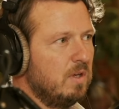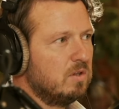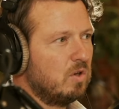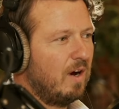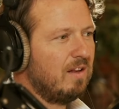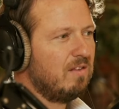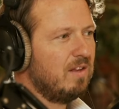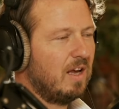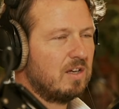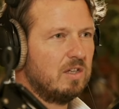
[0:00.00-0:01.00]
So I
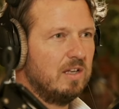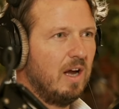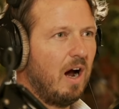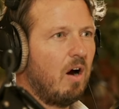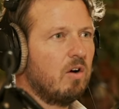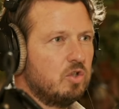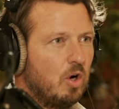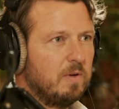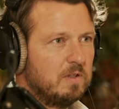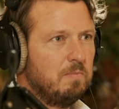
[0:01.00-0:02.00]
think actually our
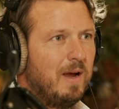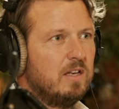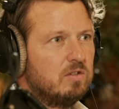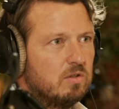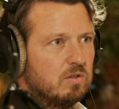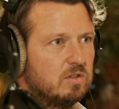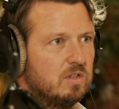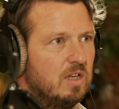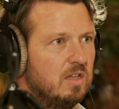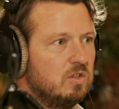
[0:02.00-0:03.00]
job as mentors
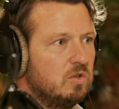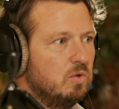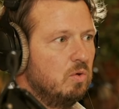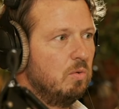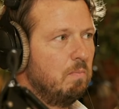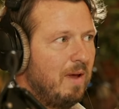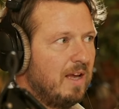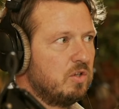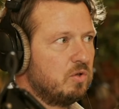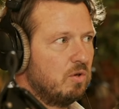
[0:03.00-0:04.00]
is to
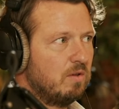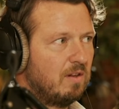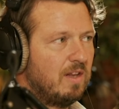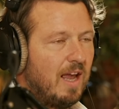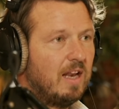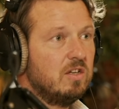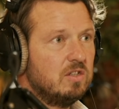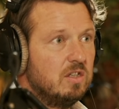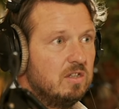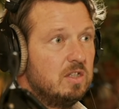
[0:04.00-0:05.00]
make sure that the
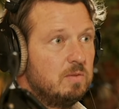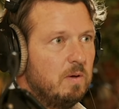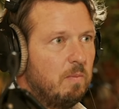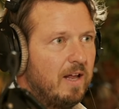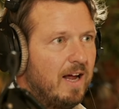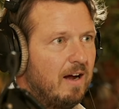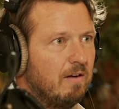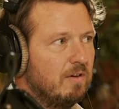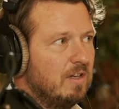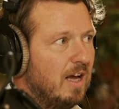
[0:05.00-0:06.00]
energy these people
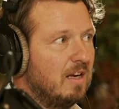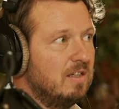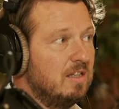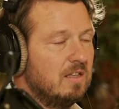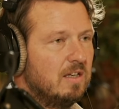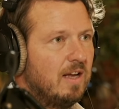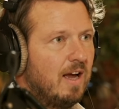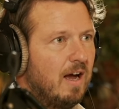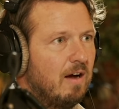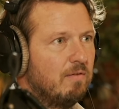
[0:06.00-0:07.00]
have and the ideas that they
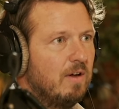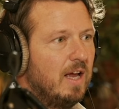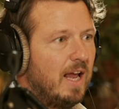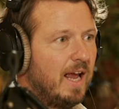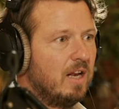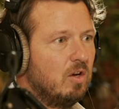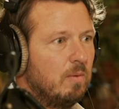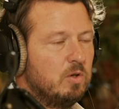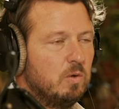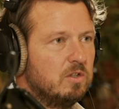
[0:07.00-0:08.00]
have end
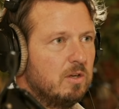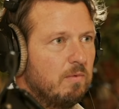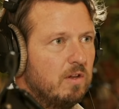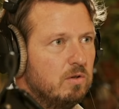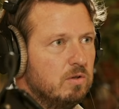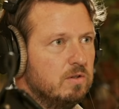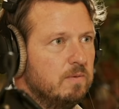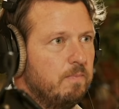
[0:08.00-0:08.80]
up doing something good.